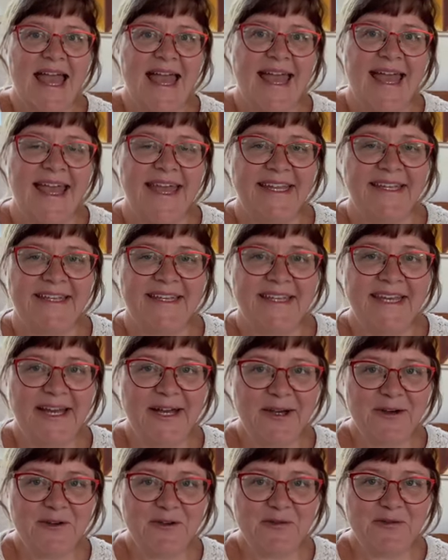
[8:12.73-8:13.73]
And
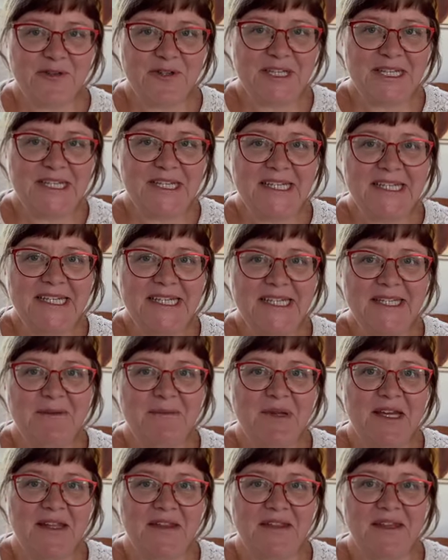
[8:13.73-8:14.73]
now for the knitting
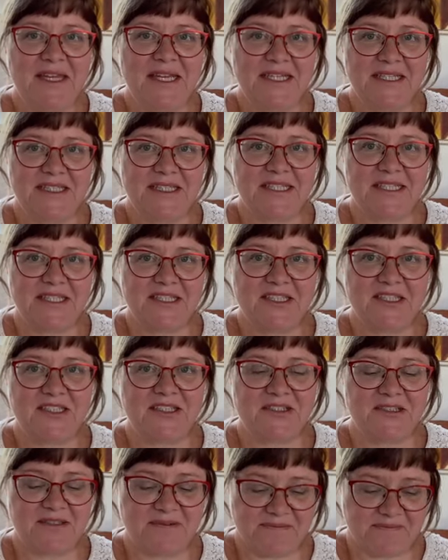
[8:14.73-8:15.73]
math hack
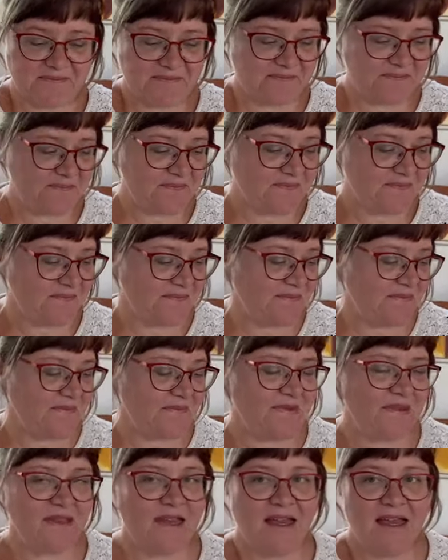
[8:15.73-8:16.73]
session.
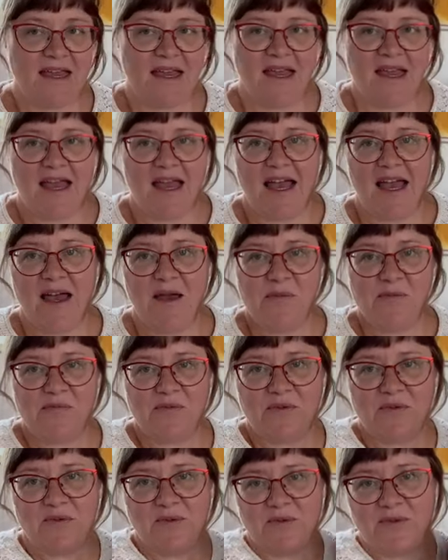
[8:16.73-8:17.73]
I
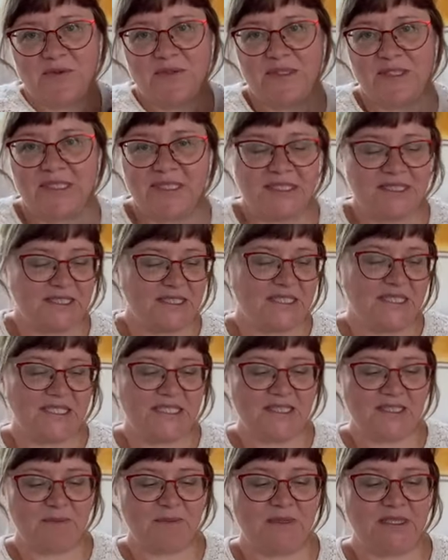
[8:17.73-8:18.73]
brought you this
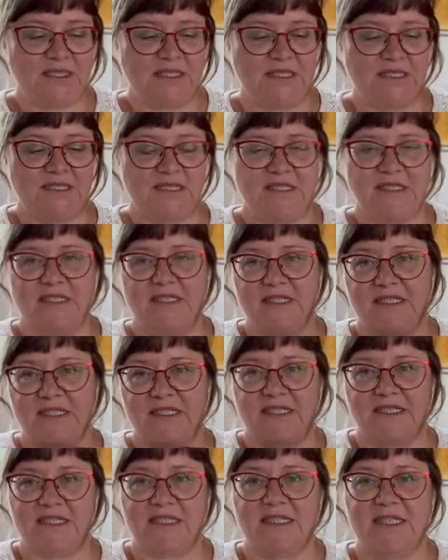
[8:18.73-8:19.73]
test piece.
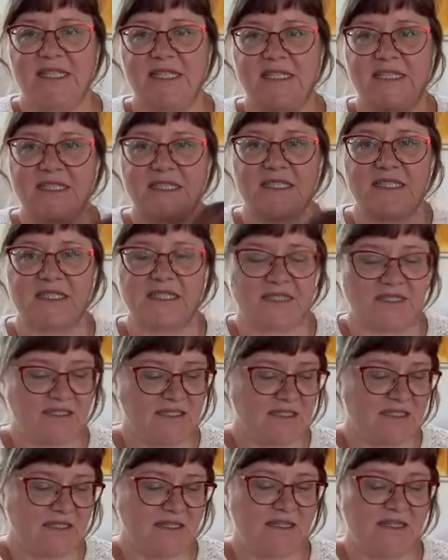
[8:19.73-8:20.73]
It's a test
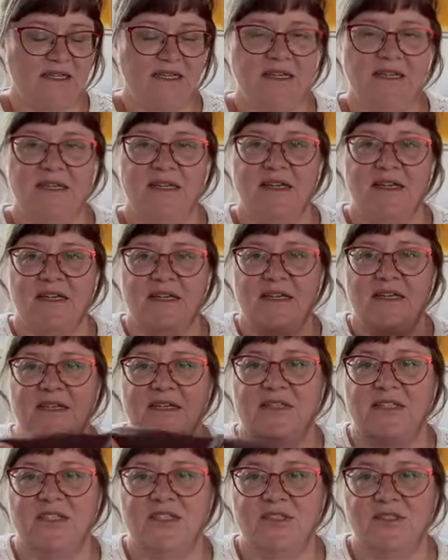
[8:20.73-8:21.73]

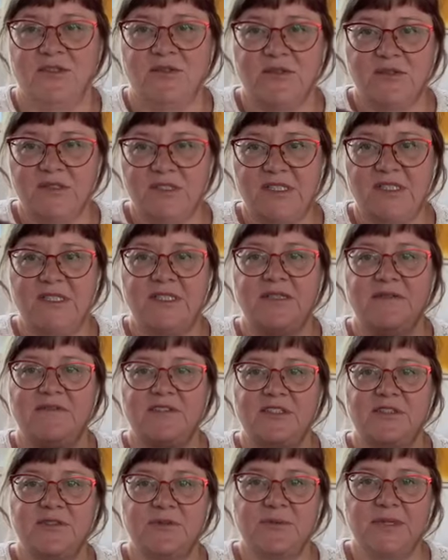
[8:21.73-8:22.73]

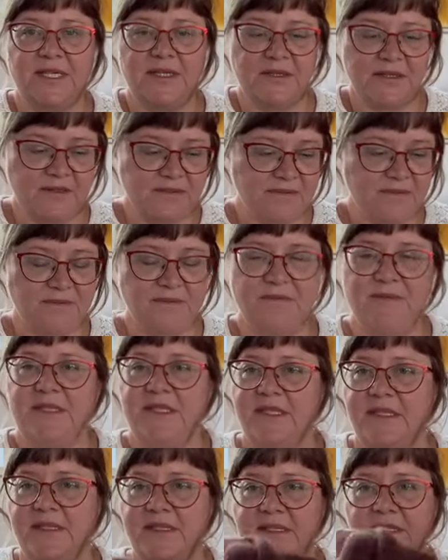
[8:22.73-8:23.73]
short-sleeved sweater
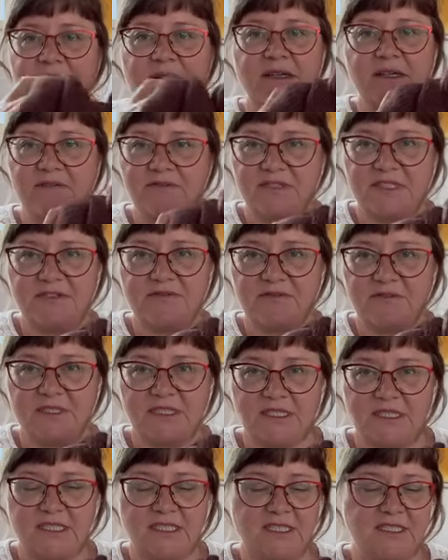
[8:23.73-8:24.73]
with a lot of
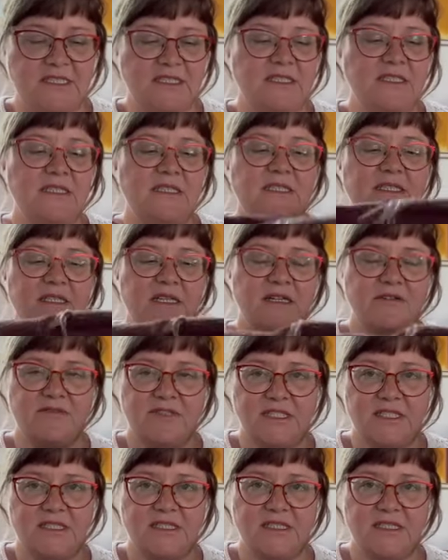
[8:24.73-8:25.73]
different techniques I've
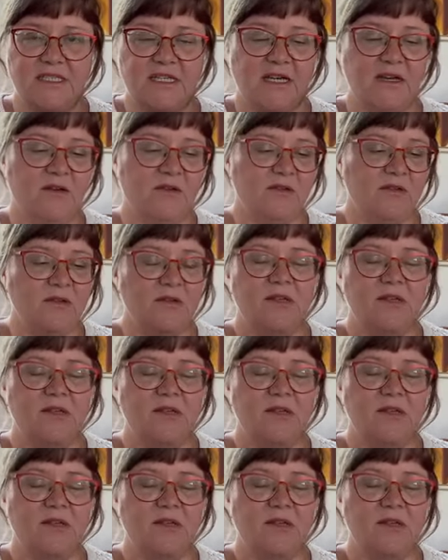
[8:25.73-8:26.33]
tested out,